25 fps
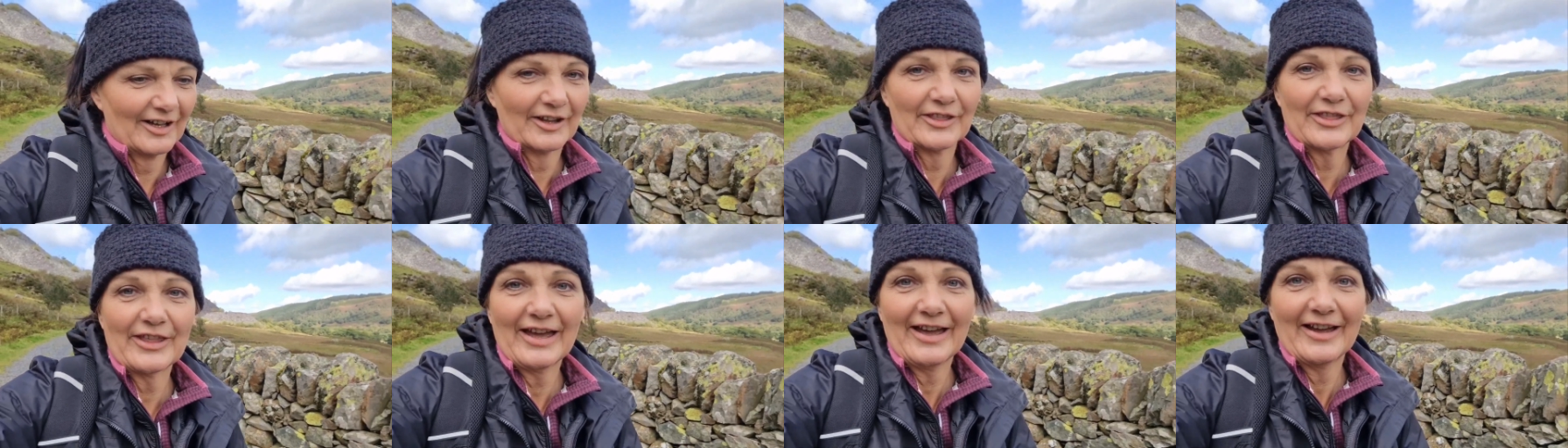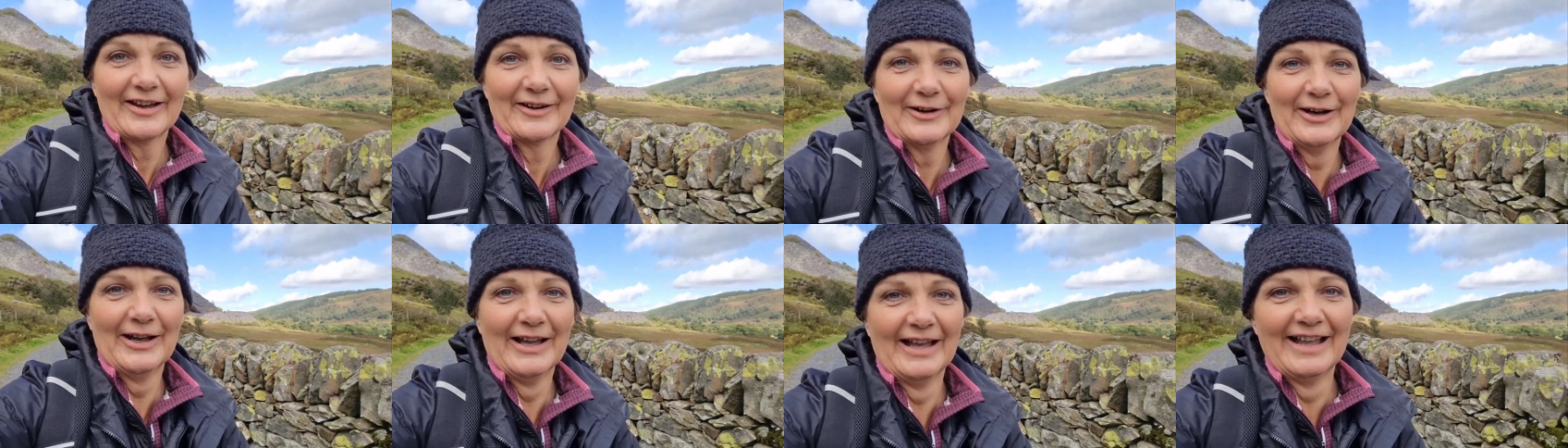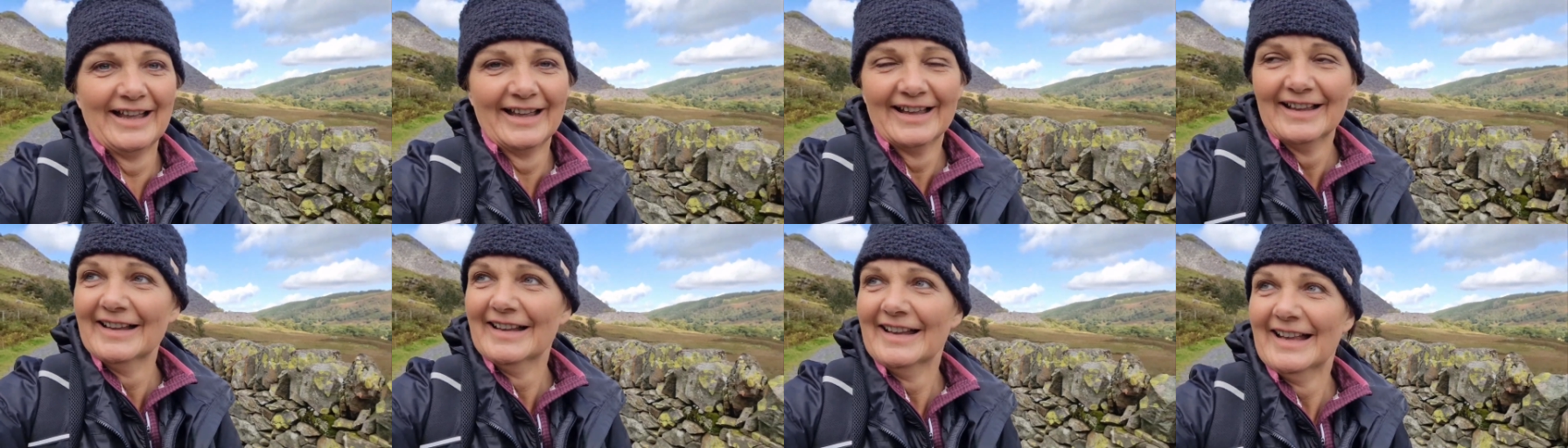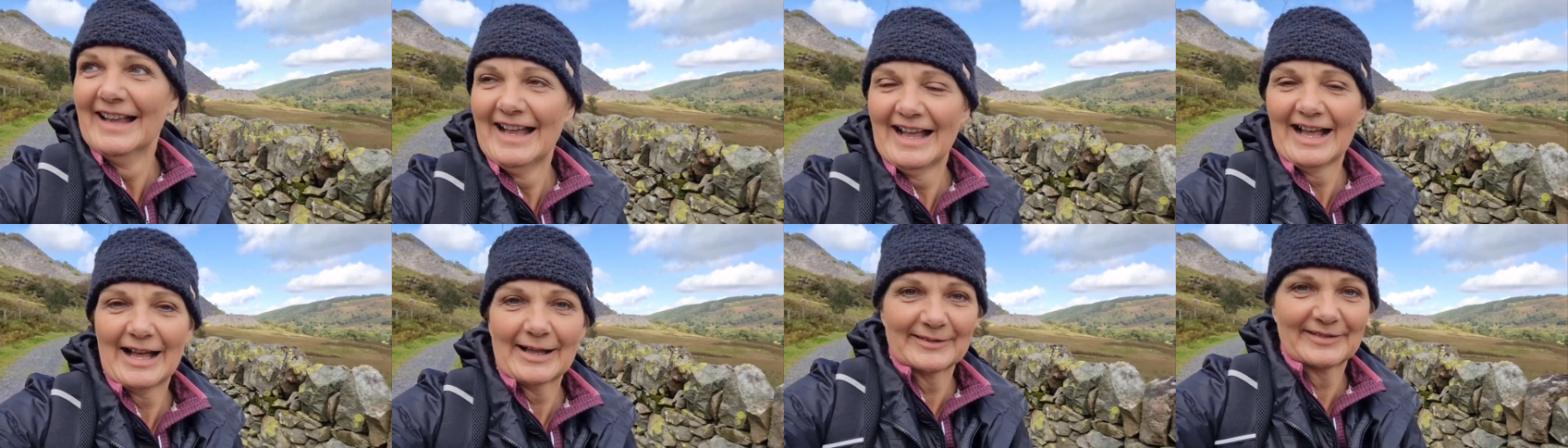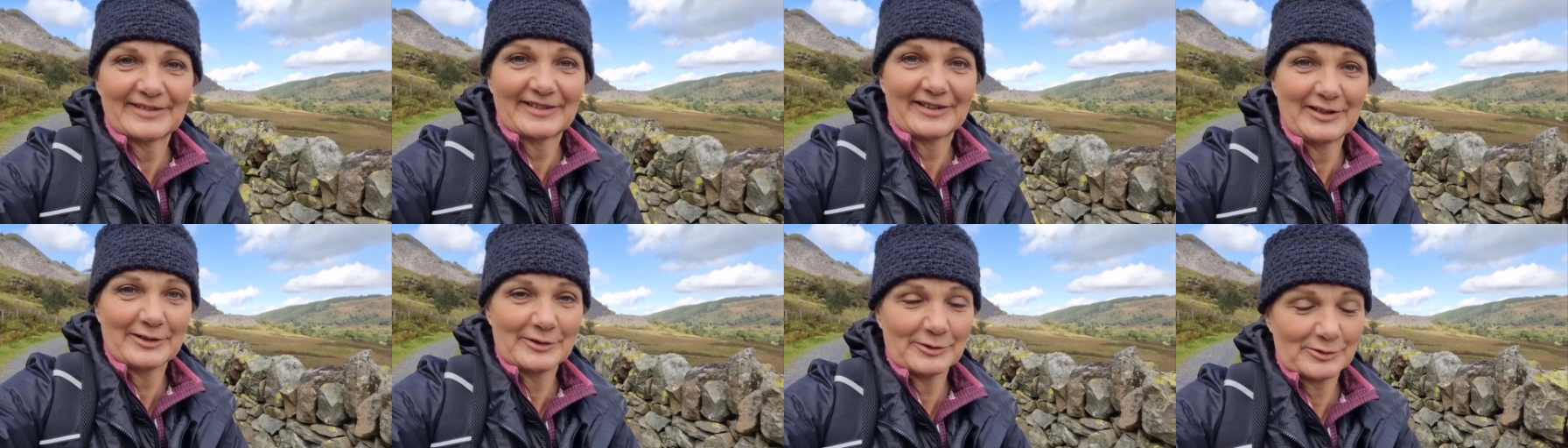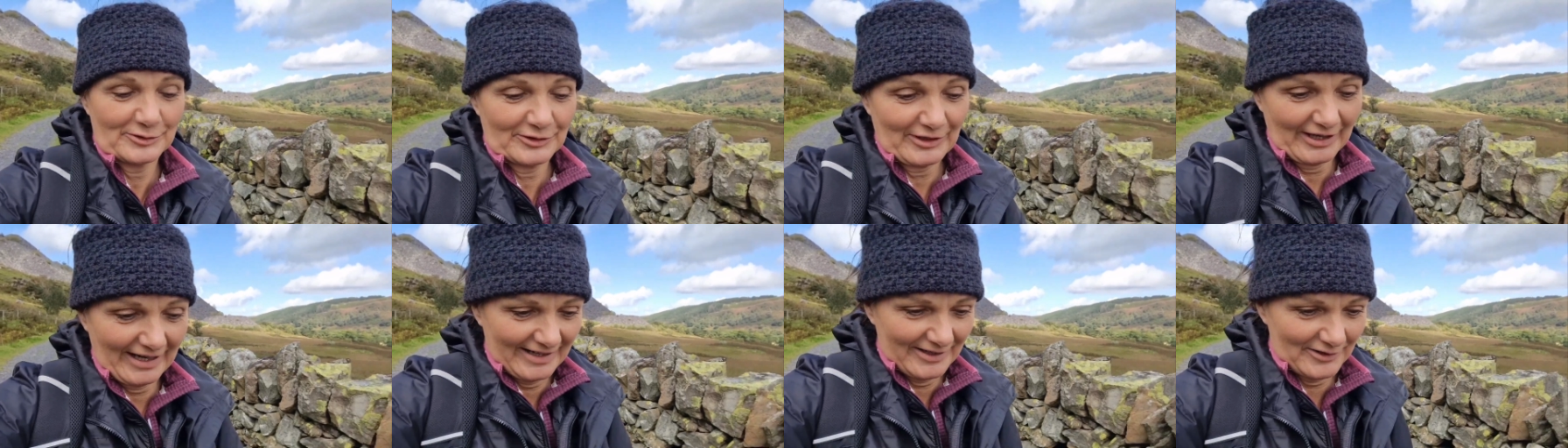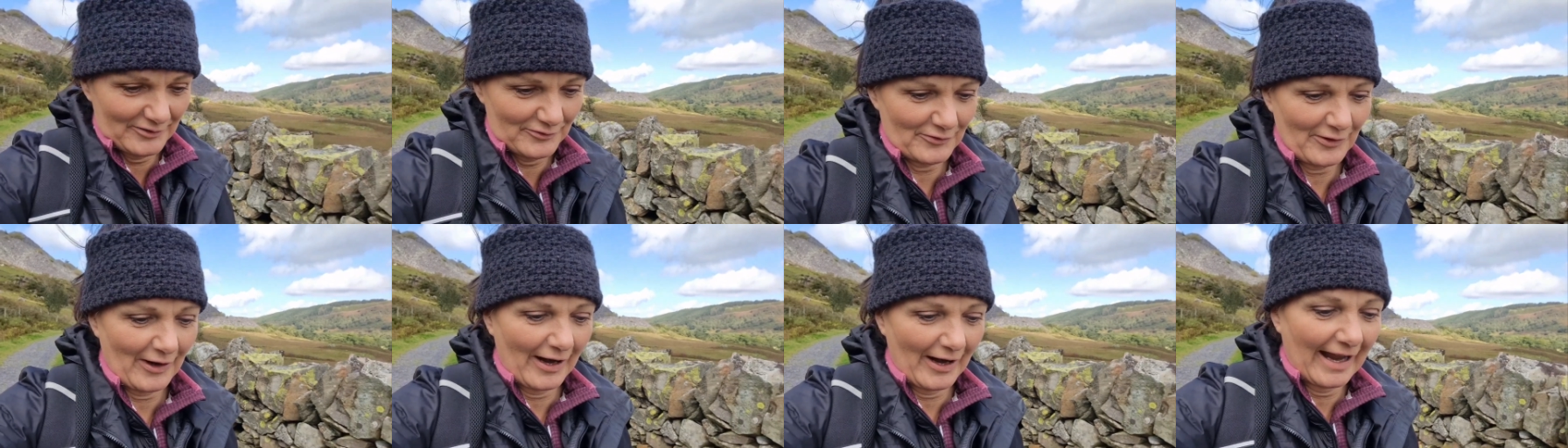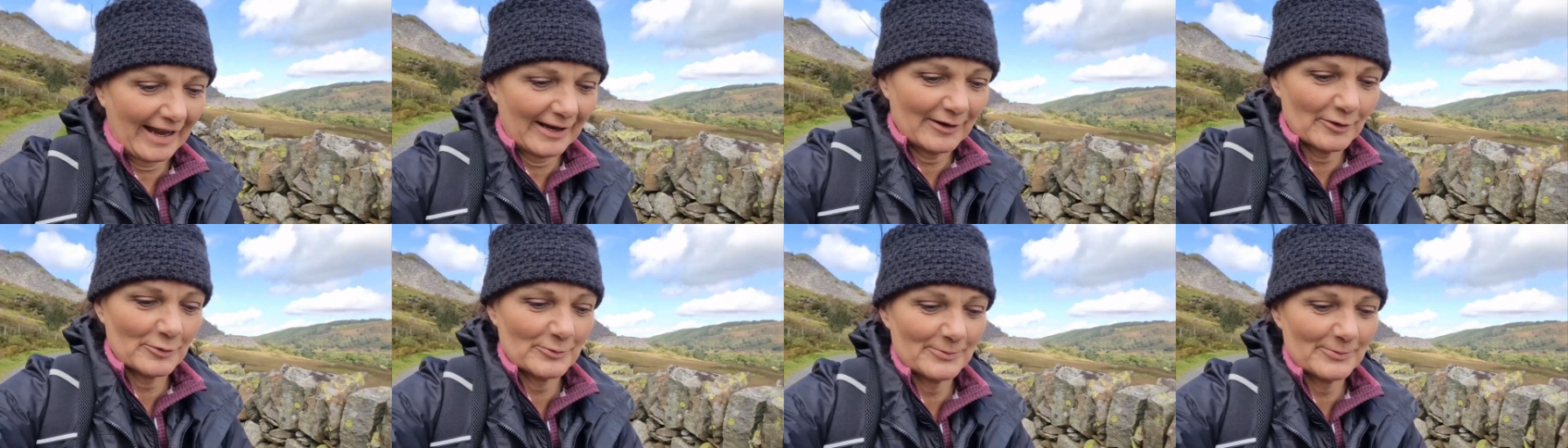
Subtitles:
Although I'm still trying to dry